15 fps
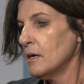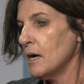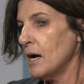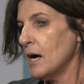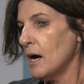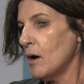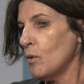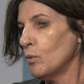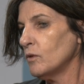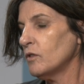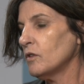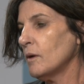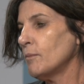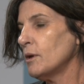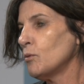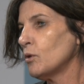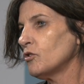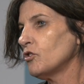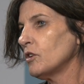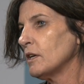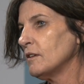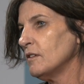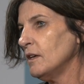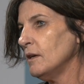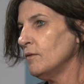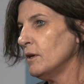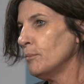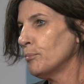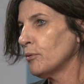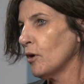uh, was somebody watching a
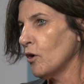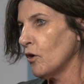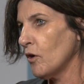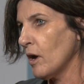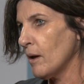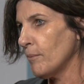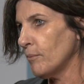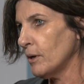TV program,